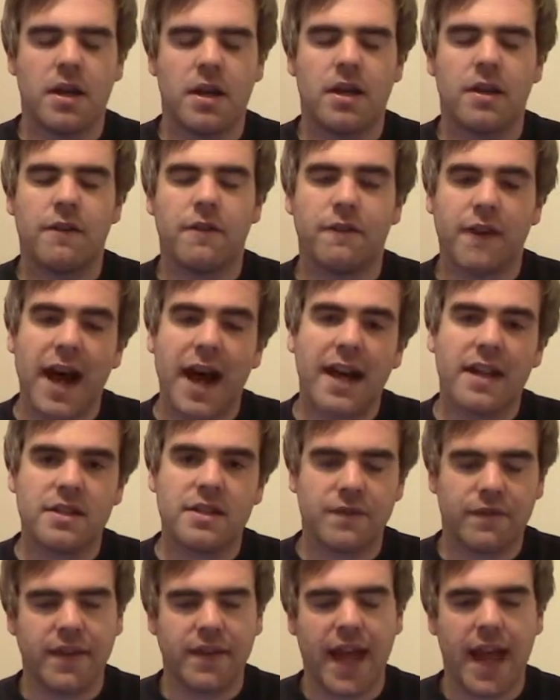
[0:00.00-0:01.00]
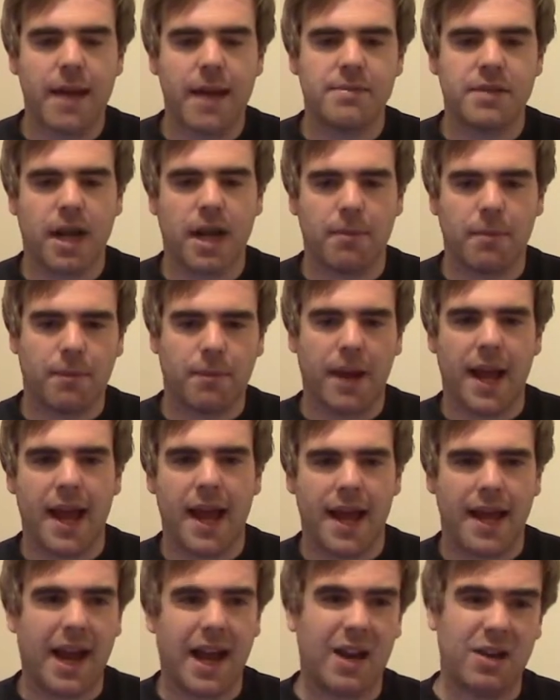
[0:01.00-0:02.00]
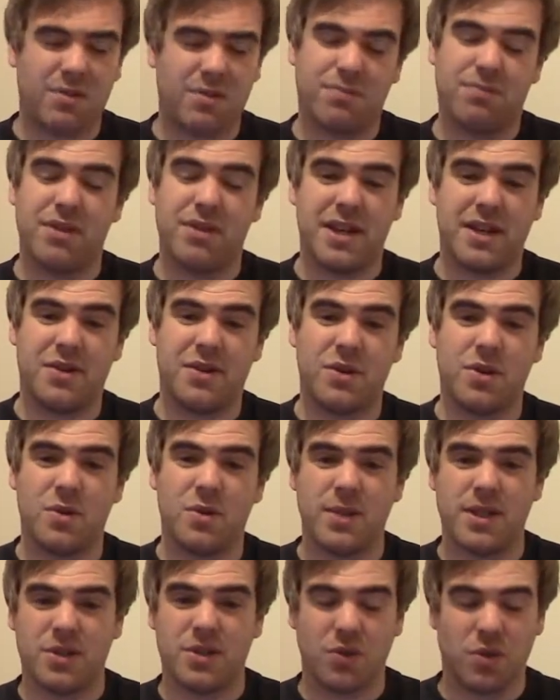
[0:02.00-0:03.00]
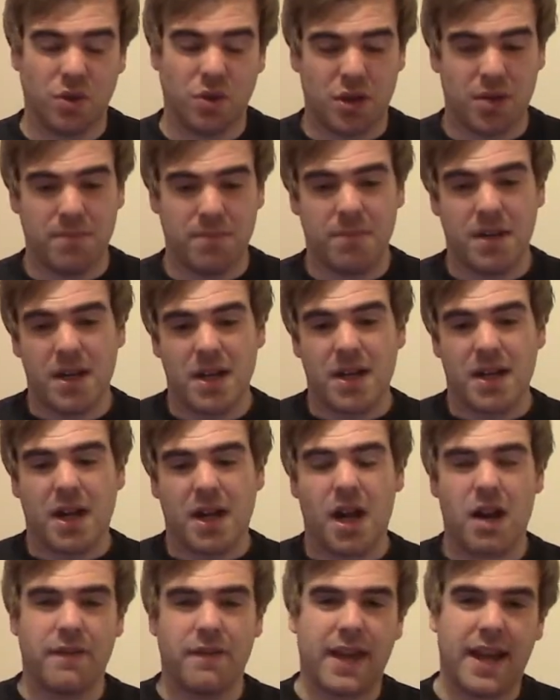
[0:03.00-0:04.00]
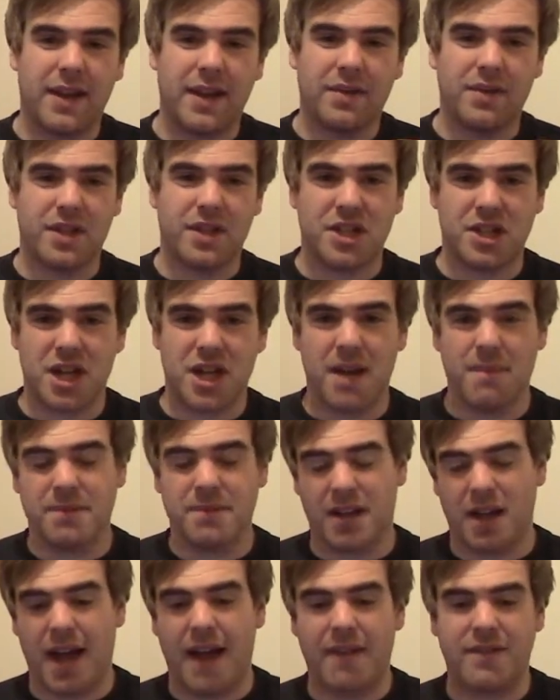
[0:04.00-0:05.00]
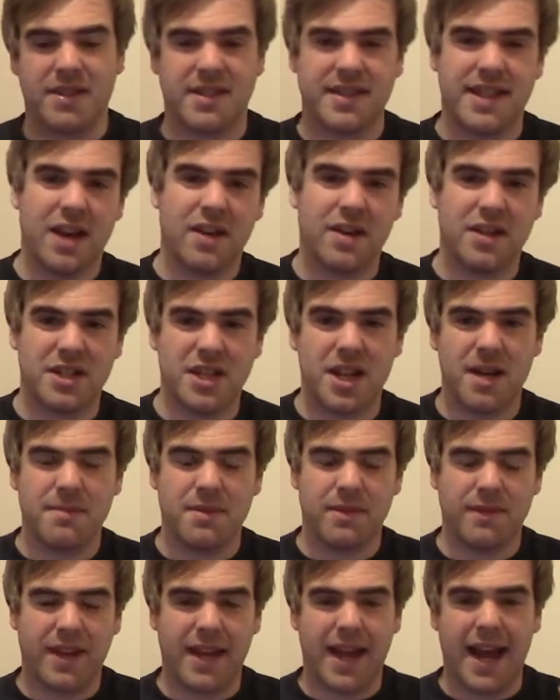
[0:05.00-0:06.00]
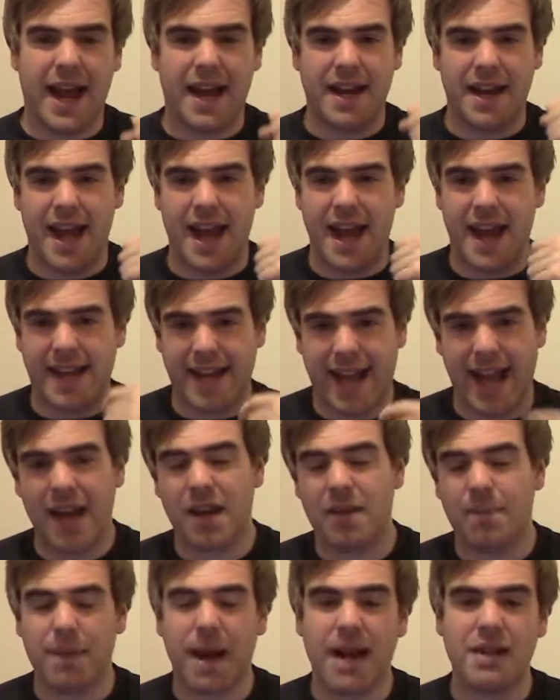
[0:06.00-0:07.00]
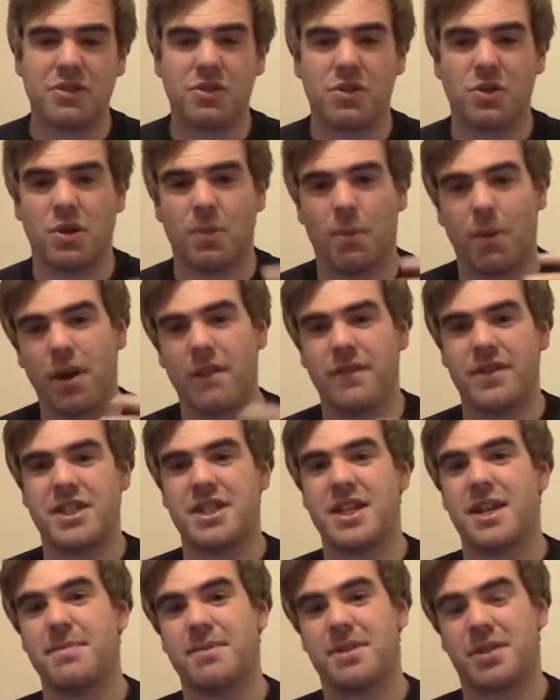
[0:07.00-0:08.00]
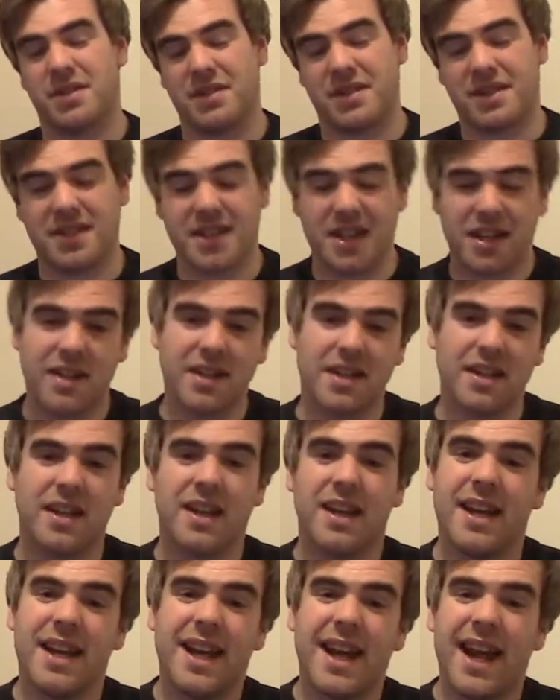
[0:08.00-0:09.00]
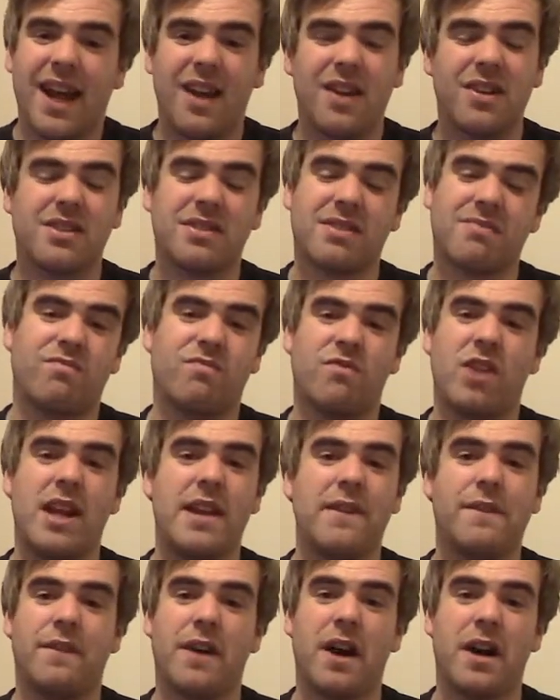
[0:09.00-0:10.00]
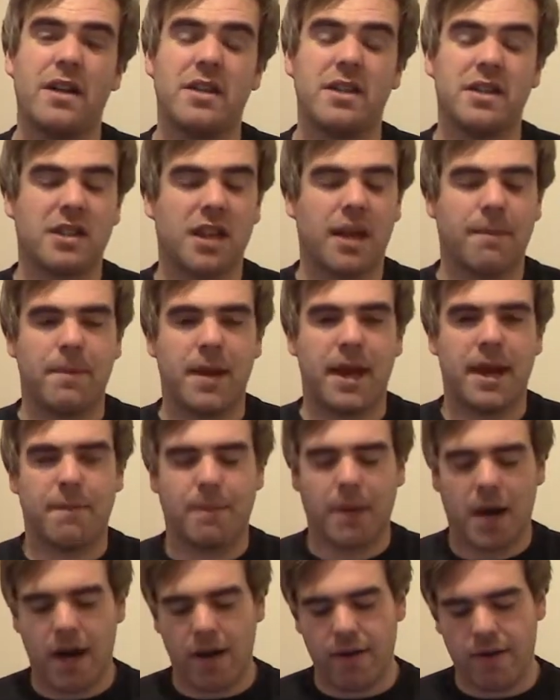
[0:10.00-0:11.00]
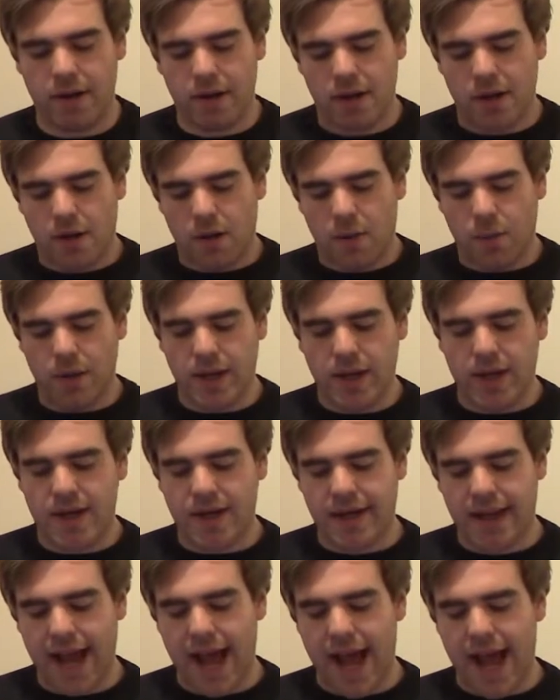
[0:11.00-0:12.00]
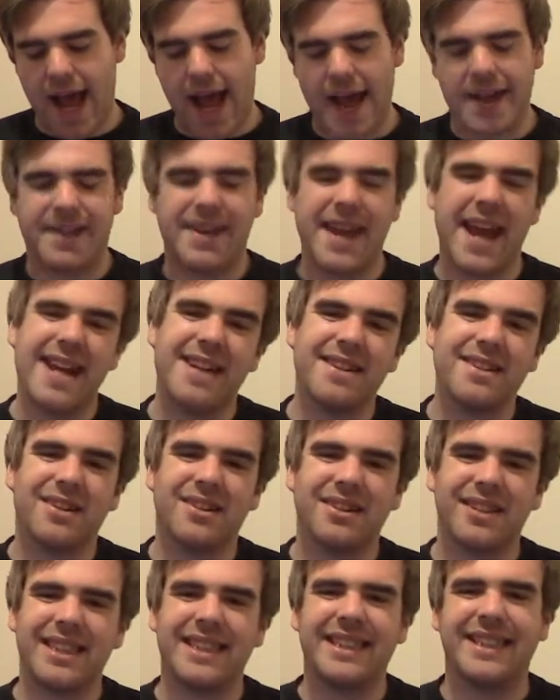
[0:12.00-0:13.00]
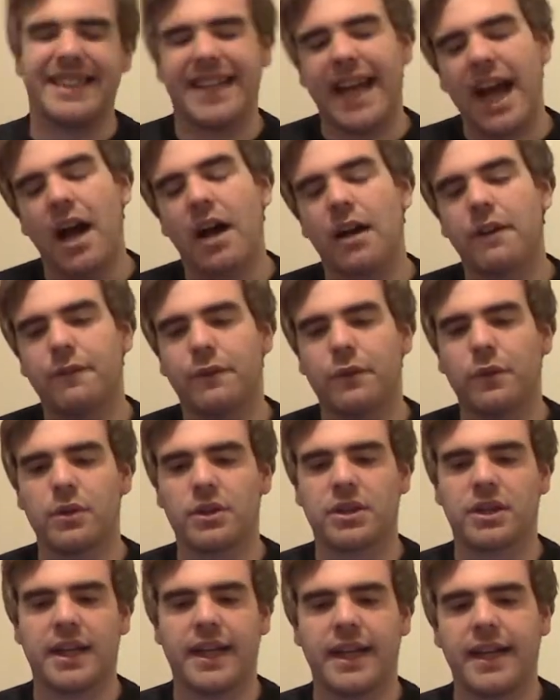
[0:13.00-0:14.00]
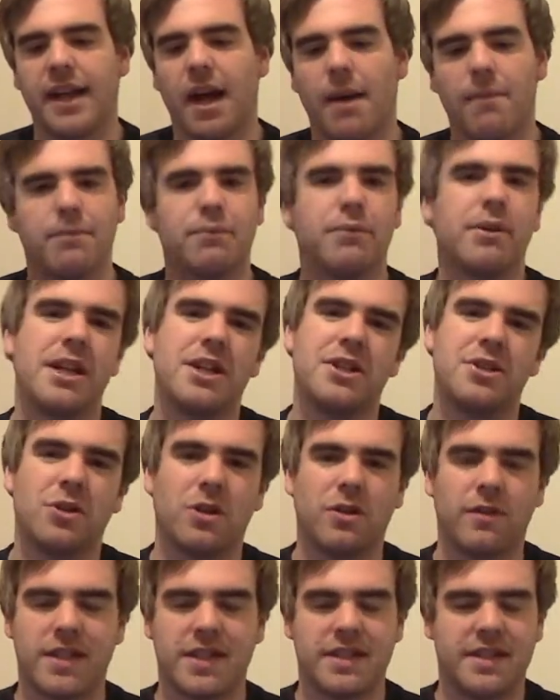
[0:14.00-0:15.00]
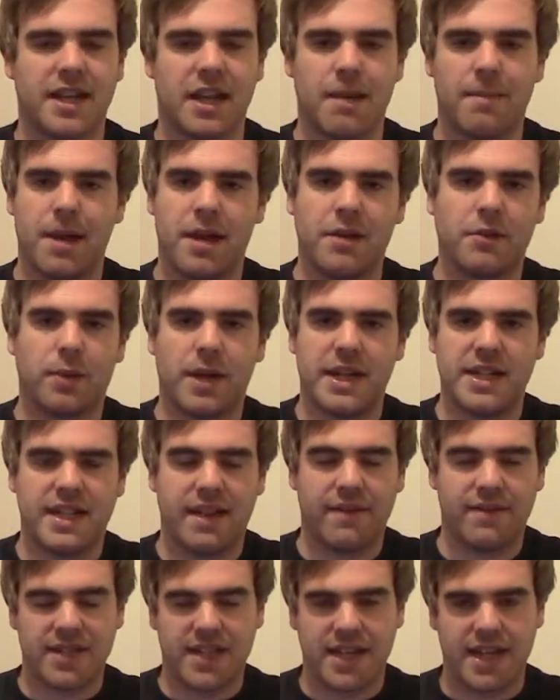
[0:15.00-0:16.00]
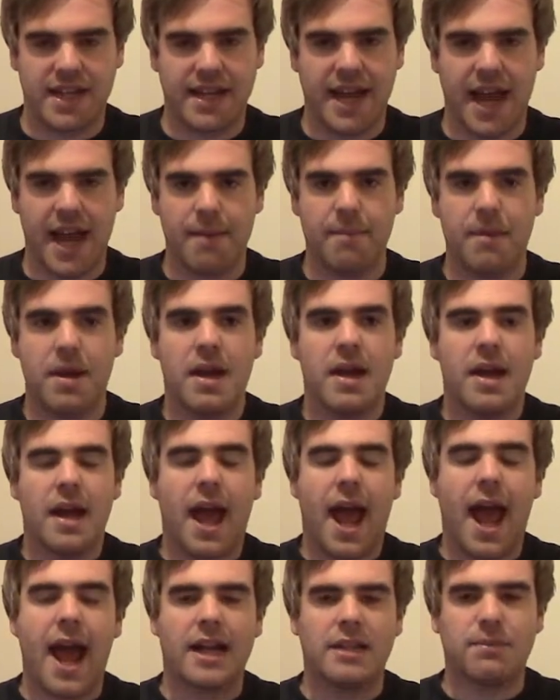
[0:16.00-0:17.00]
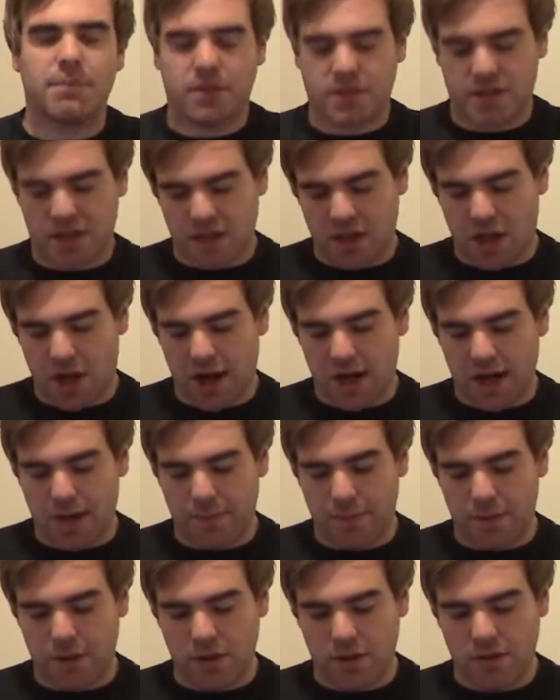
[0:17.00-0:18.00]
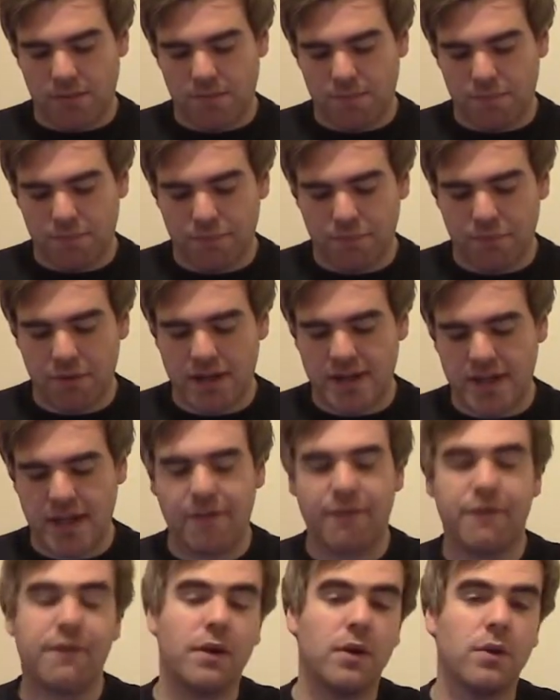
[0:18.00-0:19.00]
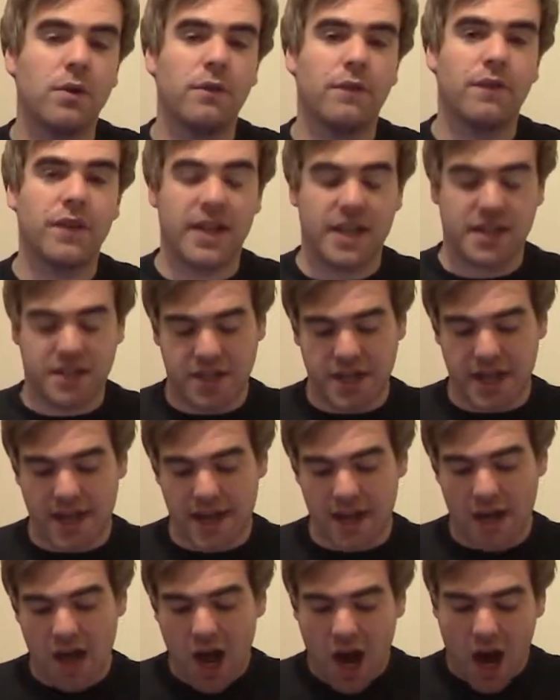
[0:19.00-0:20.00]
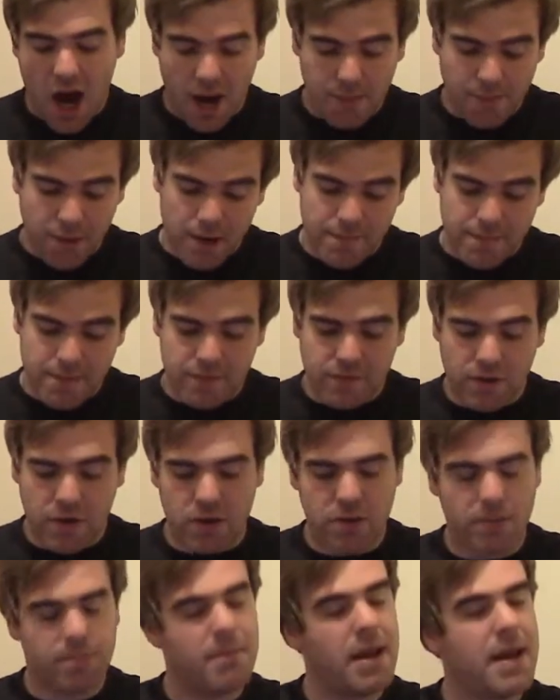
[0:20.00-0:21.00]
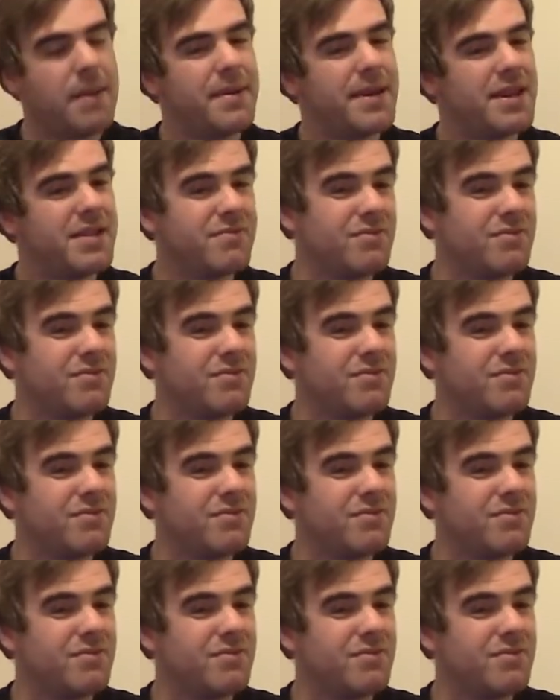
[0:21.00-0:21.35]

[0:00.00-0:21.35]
fans of the game to come and play it, and that looked pretty cool. We saw them kind of getting on the ships and like having to sail the ships, and then they had a cannon battle and one of the ships got sunk. It looks really fun, just like being a pirate. We didn't get a date on this yet, unfortunately. I'm pretty sure this is going to be a 2017 game. Xbox's lineup looks pretty full for this year. I might be wrong. Maybe there's